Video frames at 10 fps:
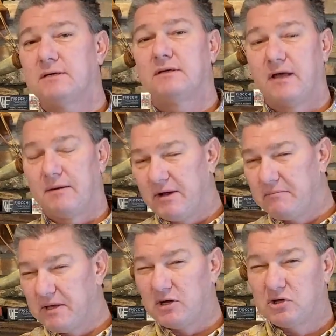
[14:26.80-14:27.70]
That might
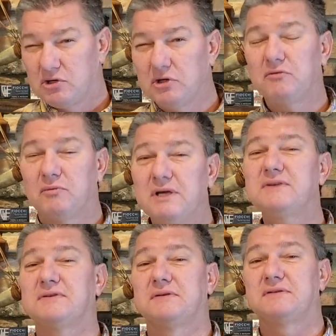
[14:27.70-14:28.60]
be a good
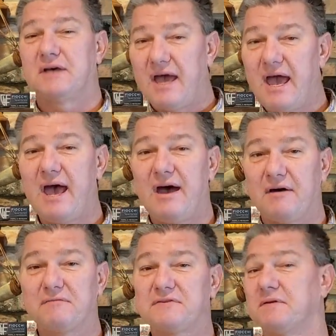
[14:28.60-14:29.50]
reason to
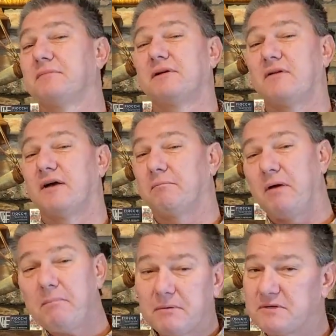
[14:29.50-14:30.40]
have something like
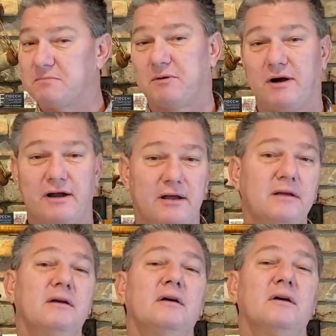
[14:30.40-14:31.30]
pepper spray
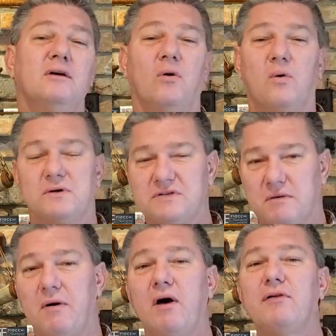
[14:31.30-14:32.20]
or
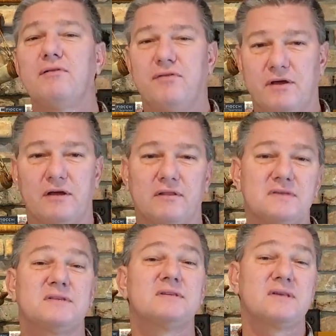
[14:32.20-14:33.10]
some other thing
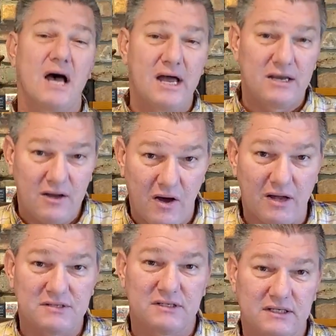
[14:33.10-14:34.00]
that's designed
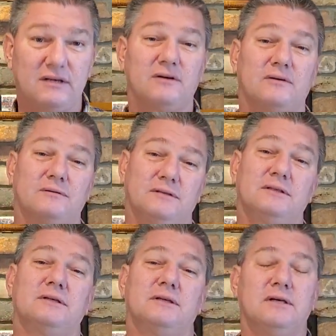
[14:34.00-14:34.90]
not to kill.
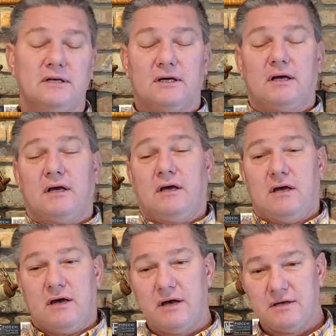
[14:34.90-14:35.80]

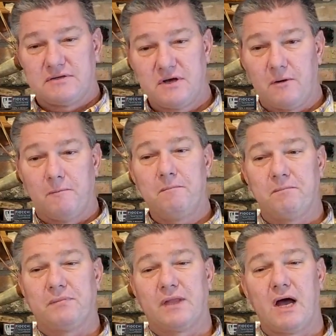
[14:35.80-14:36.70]
So
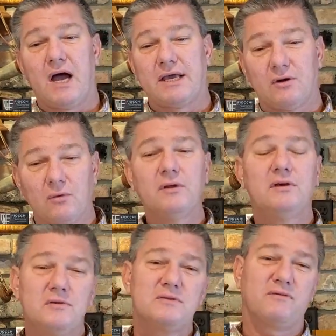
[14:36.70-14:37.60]
I can only
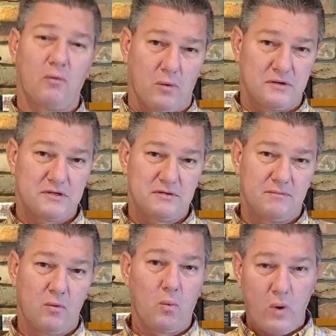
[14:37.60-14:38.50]
use
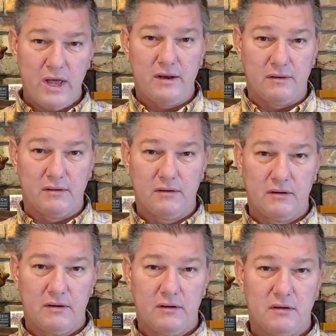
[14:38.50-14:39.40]
force when
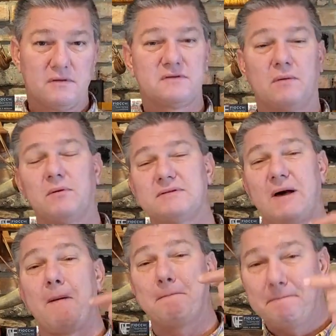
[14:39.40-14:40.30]
someone's
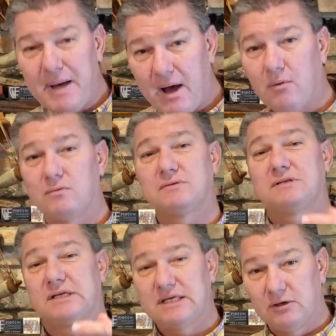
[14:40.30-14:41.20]
about
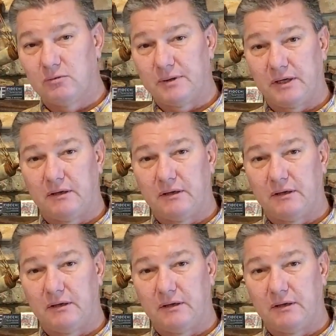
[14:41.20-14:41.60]
to kill me,